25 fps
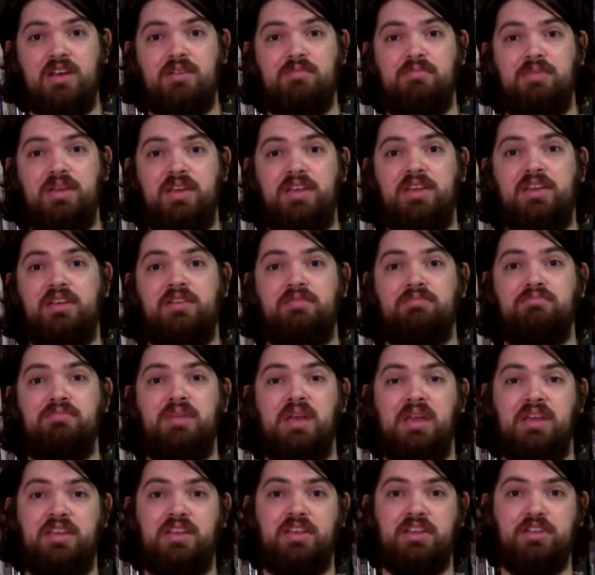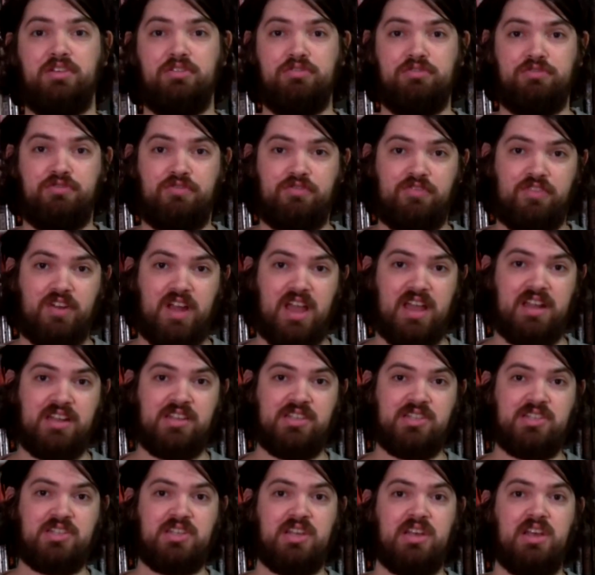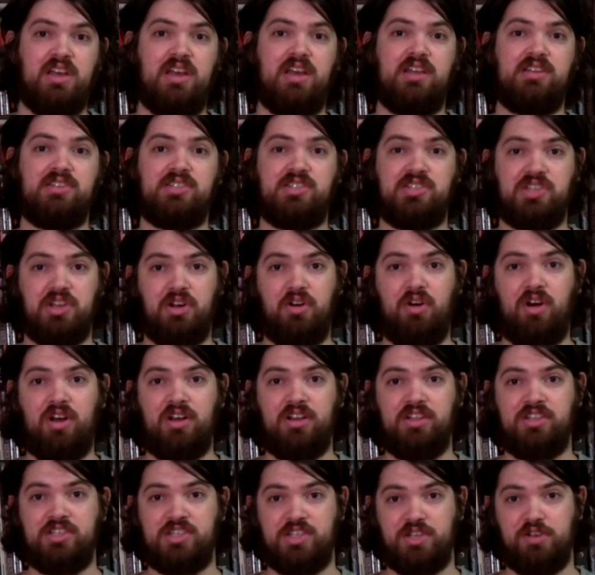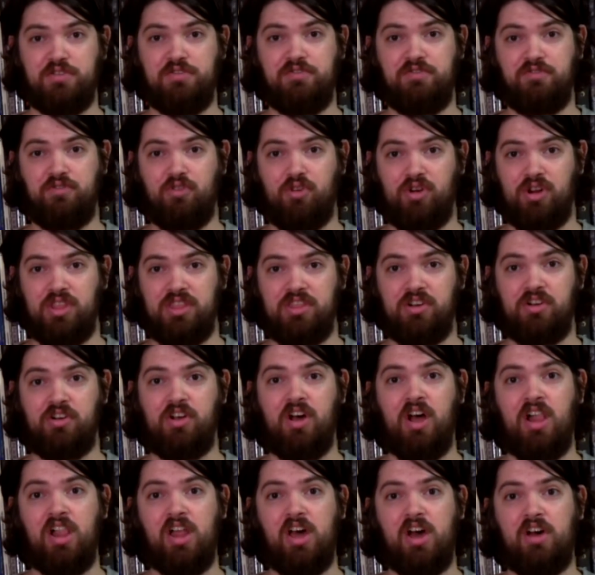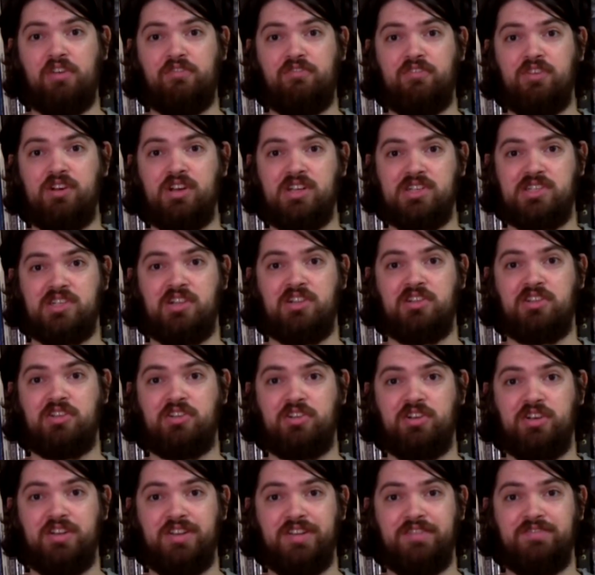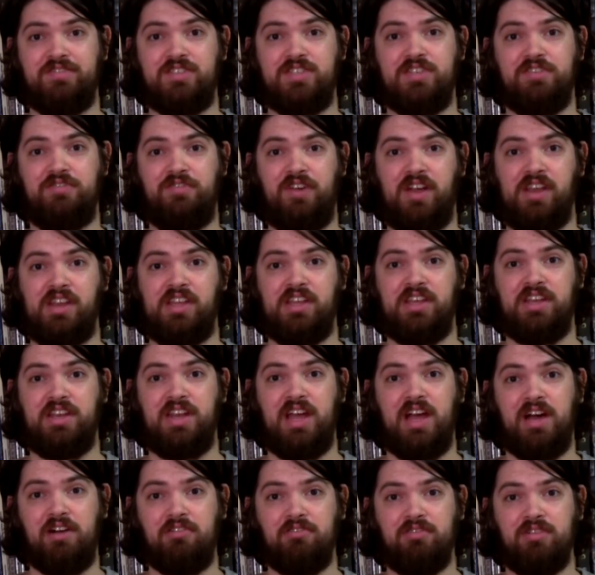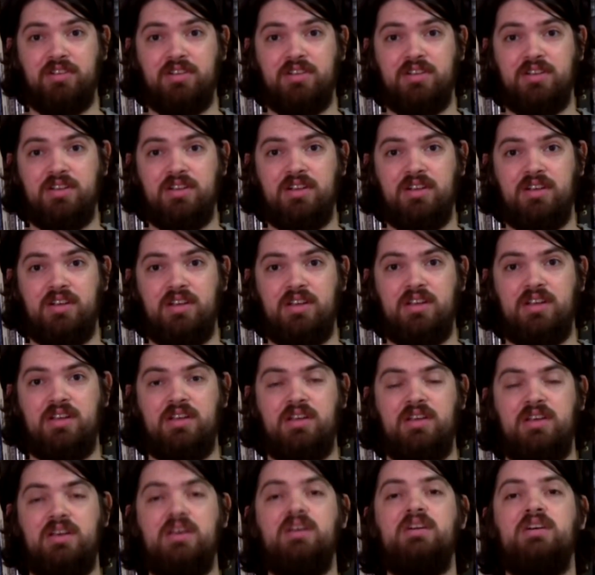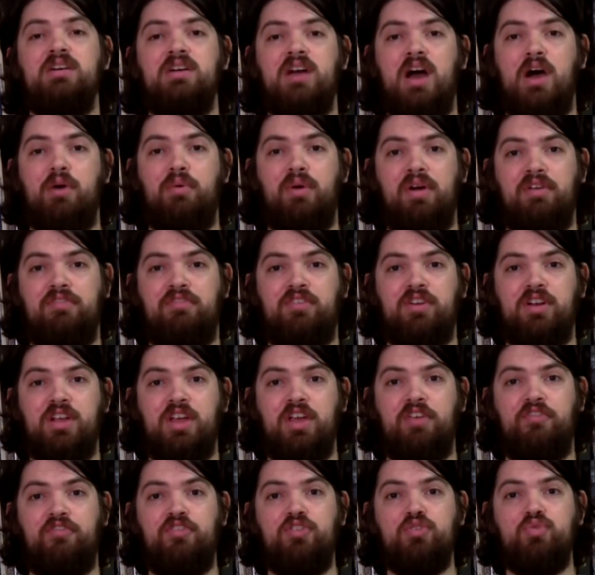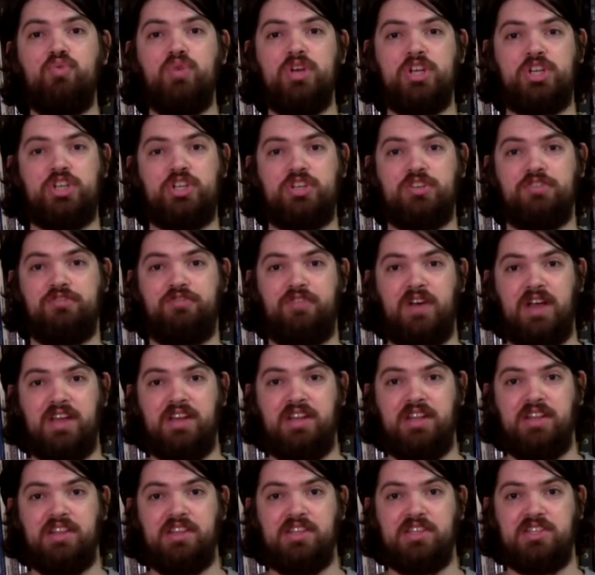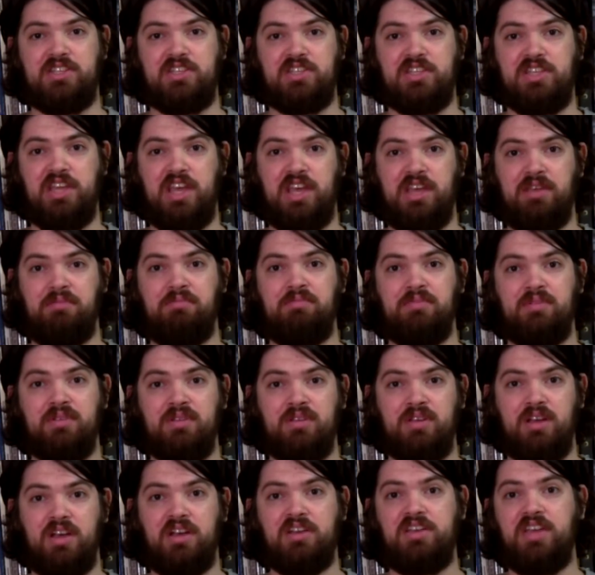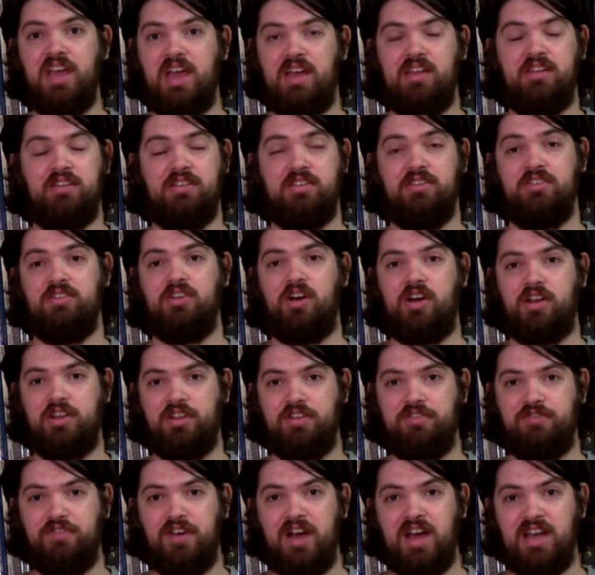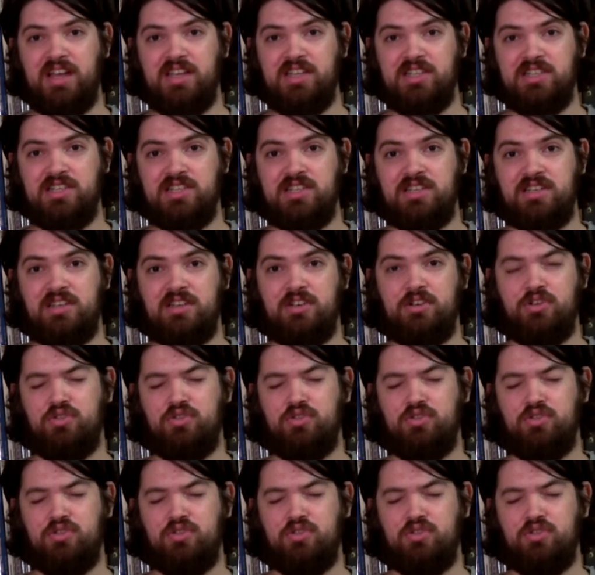making new friends, and so on and so forth are all offered as alternatives to fighting it out. However, if you wish to fight in this game, again, not advised,